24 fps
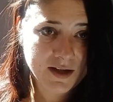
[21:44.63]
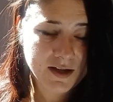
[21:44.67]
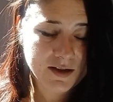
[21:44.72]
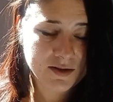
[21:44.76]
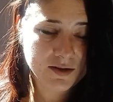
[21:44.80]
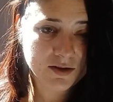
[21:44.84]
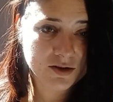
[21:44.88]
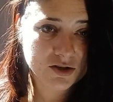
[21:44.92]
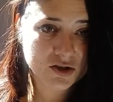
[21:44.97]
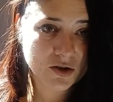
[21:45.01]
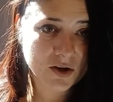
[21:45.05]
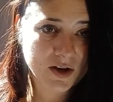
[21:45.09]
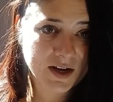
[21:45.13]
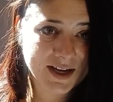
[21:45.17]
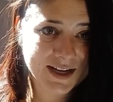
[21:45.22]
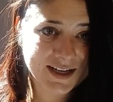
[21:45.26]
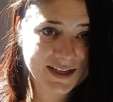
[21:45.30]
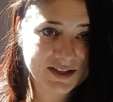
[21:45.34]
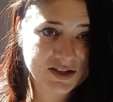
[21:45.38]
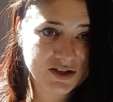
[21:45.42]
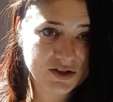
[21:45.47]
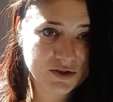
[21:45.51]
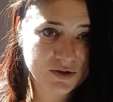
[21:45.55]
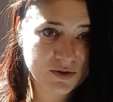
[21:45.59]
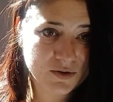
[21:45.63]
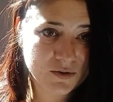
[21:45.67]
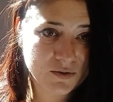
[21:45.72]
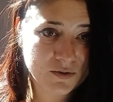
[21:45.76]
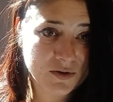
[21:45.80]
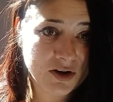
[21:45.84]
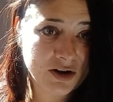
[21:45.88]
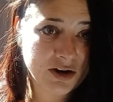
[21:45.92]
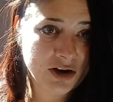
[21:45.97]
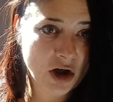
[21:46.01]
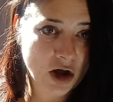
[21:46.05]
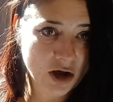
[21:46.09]
they're trying to
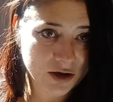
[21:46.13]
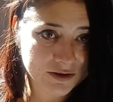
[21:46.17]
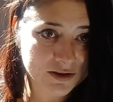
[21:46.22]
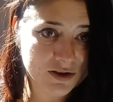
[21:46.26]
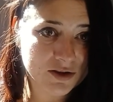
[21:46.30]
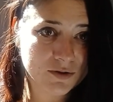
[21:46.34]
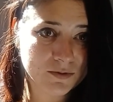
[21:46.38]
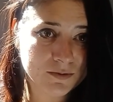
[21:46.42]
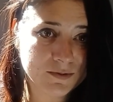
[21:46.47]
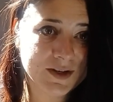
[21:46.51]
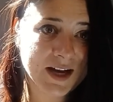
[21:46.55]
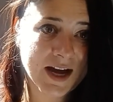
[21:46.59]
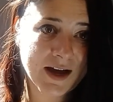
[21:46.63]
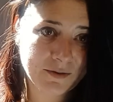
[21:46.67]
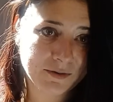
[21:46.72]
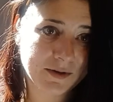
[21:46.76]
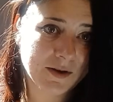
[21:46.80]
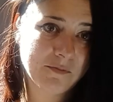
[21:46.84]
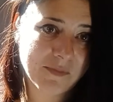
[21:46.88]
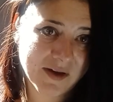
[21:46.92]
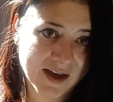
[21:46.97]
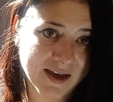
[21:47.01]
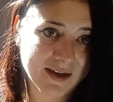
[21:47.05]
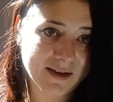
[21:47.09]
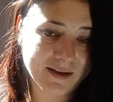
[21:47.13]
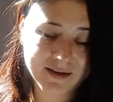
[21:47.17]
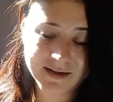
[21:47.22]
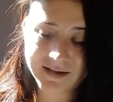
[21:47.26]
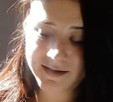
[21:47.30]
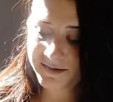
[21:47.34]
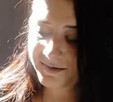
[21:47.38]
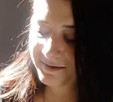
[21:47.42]
knock you down a peg.